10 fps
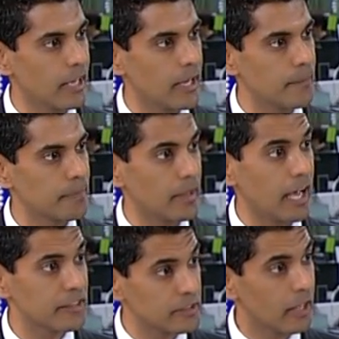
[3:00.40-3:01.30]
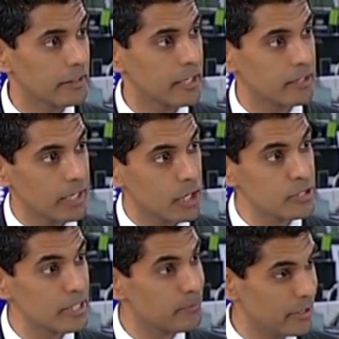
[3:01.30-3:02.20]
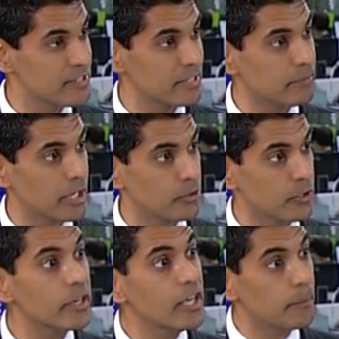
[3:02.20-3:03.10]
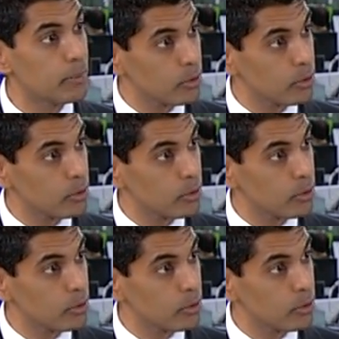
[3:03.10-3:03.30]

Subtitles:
and that allows it pricing power. But